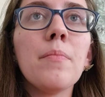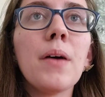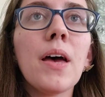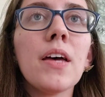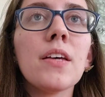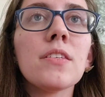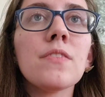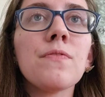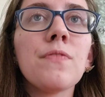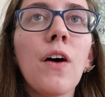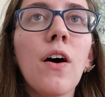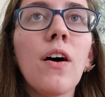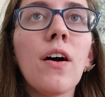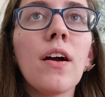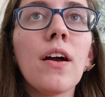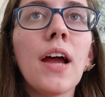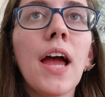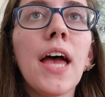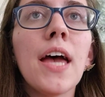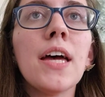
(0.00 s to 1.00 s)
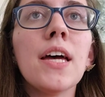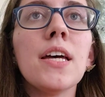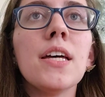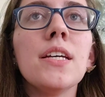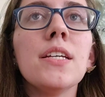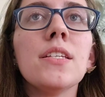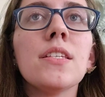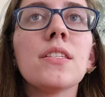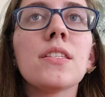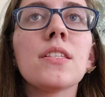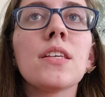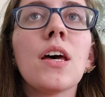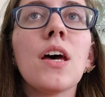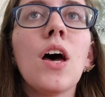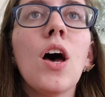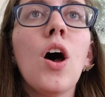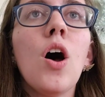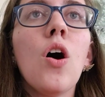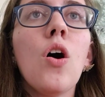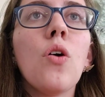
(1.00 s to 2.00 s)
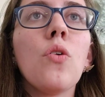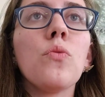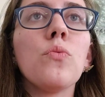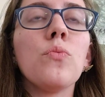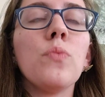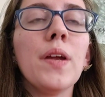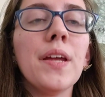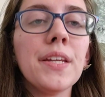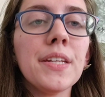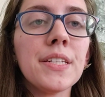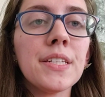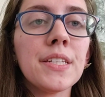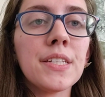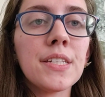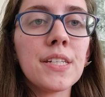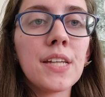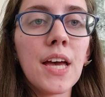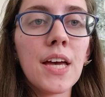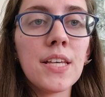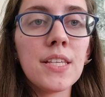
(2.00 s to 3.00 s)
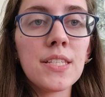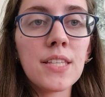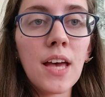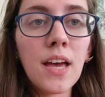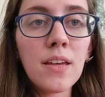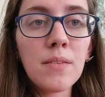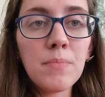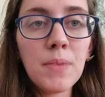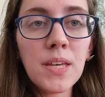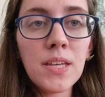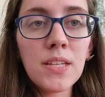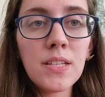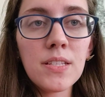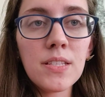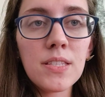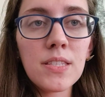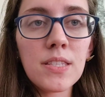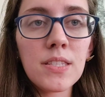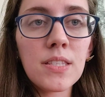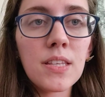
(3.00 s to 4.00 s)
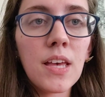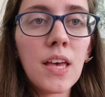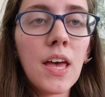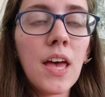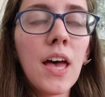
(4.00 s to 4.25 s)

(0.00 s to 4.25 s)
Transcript: As far as written assignments,